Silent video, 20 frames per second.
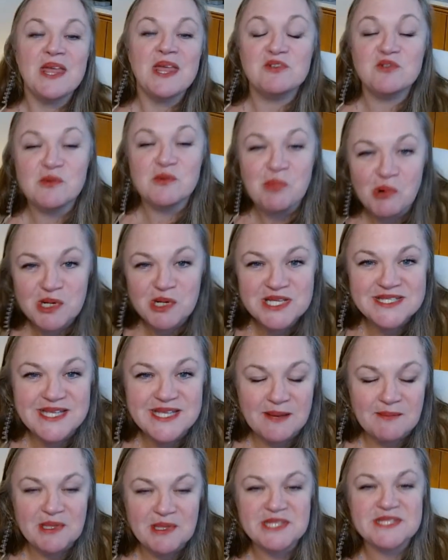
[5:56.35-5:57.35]
The report
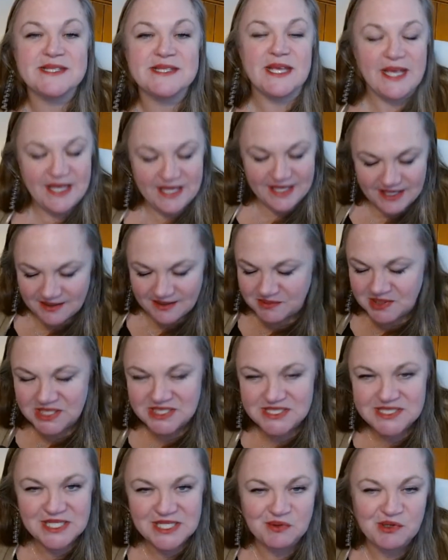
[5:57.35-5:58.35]
examines,
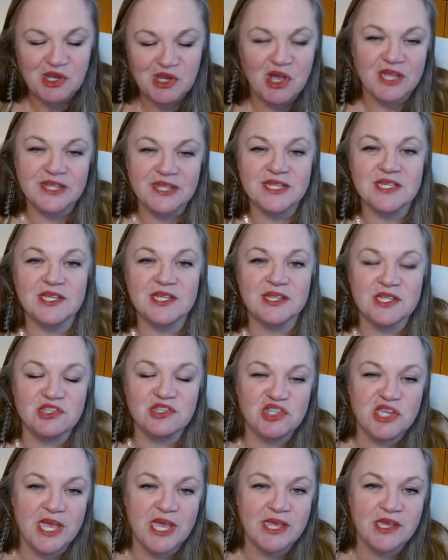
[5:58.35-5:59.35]
continuing on the
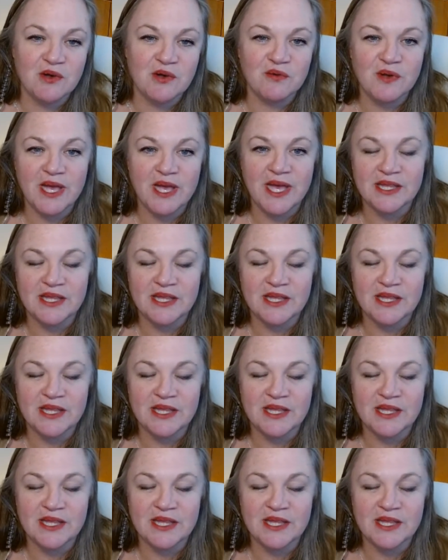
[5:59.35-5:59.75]
GAO